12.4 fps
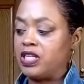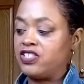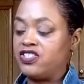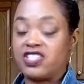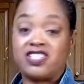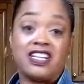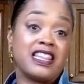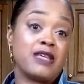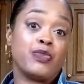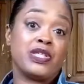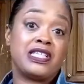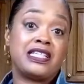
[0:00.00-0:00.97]
it's just nothing
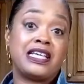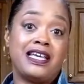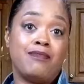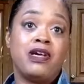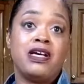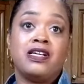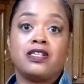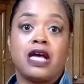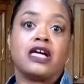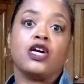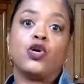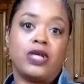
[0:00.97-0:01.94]
but steam. So I
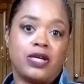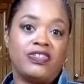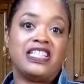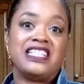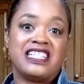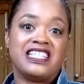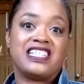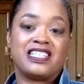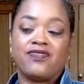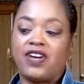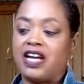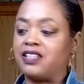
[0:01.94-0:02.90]
can quick release it just
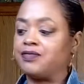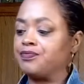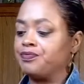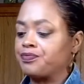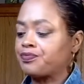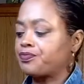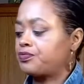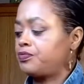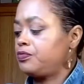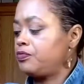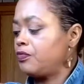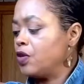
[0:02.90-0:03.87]
fine.
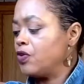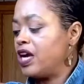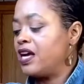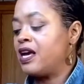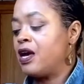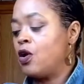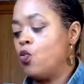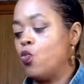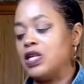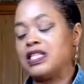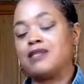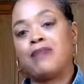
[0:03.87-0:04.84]
Okay,
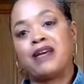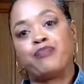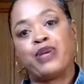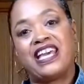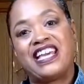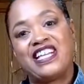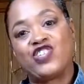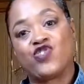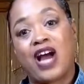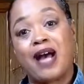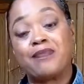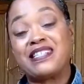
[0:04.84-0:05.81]
once my pin
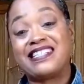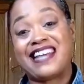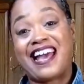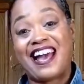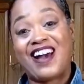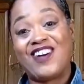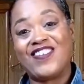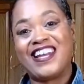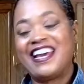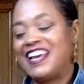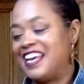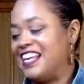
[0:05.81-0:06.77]
drops down,
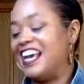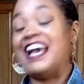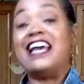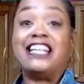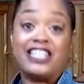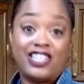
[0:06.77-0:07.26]
and it